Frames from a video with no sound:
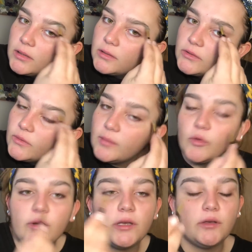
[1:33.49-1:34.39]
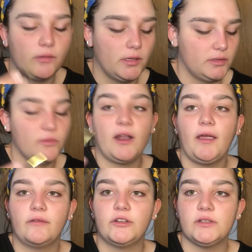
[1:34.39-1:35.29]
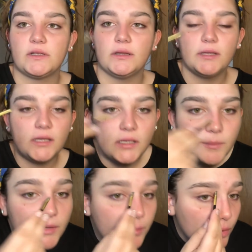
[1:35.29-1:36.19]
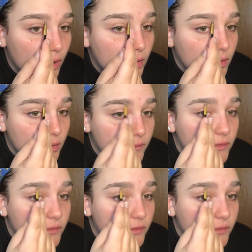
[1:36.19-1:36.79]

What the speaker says: So what I'm going to do next, when I have just a little bit of product left,